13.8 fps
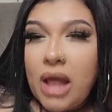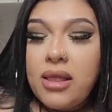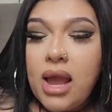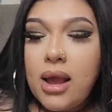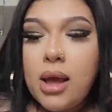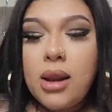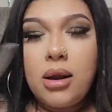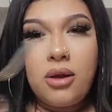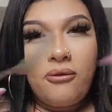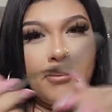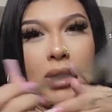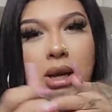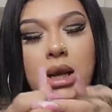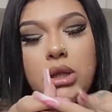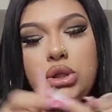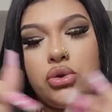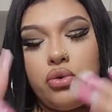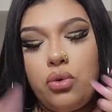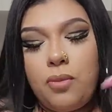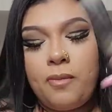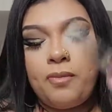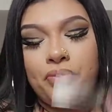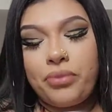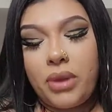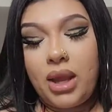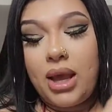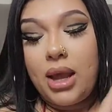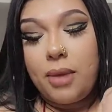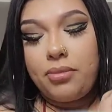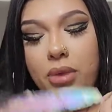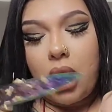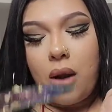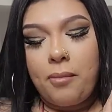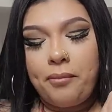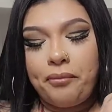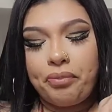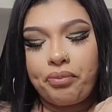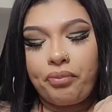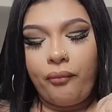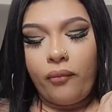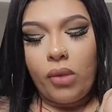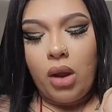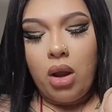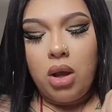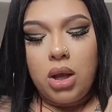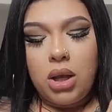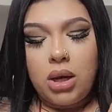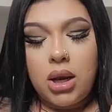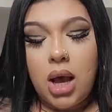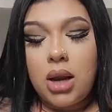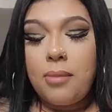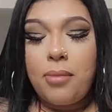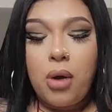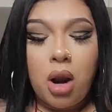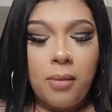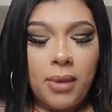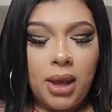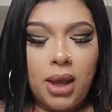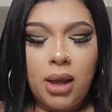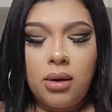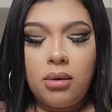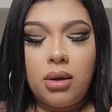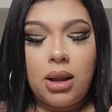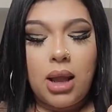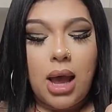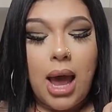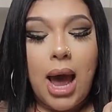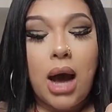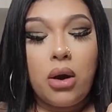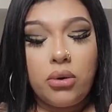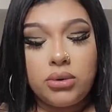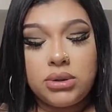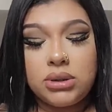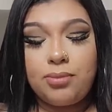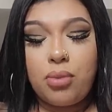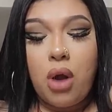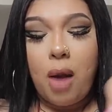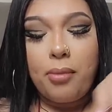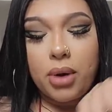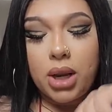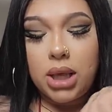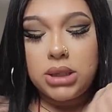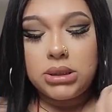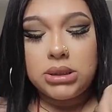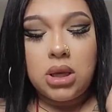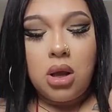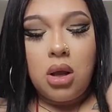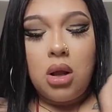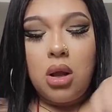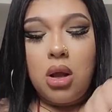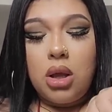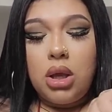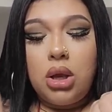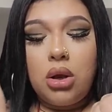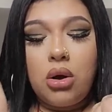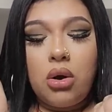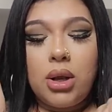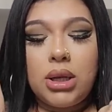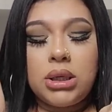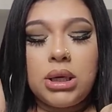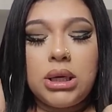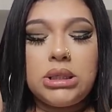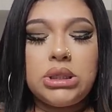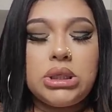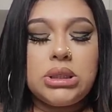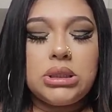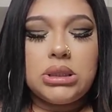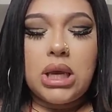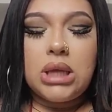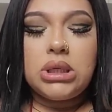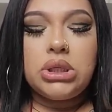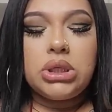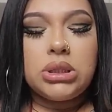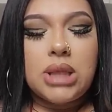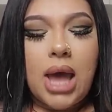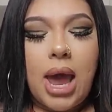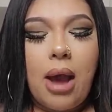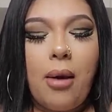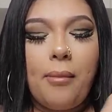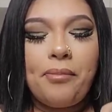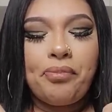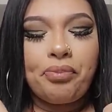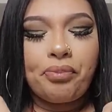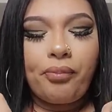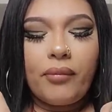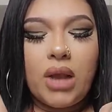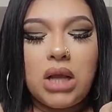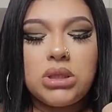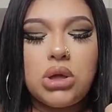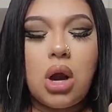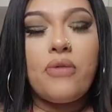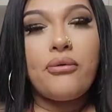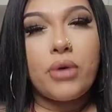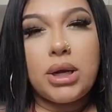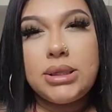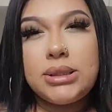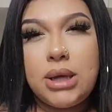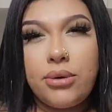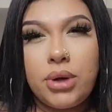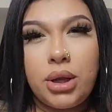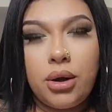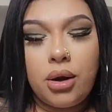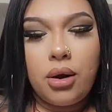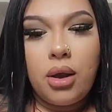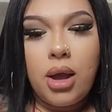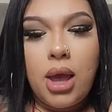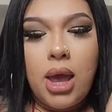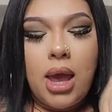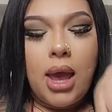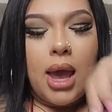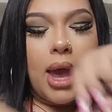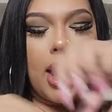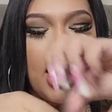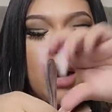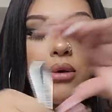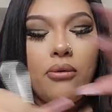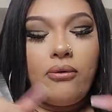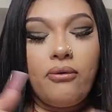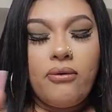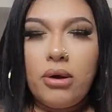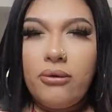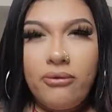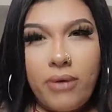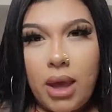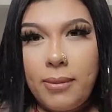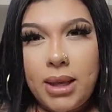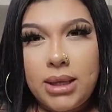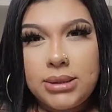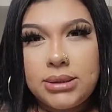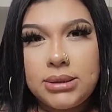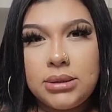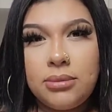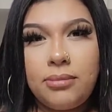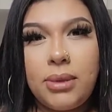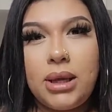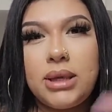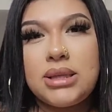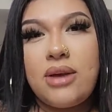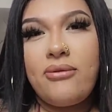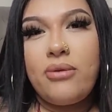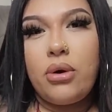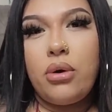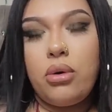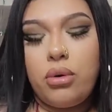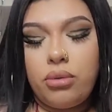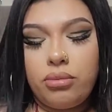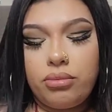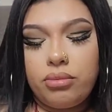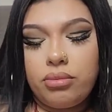They get enough money to get up there. Not an apartment, a house, properties, you know? And it's just like, it's hard for us down here. And I don't feel famous because I feel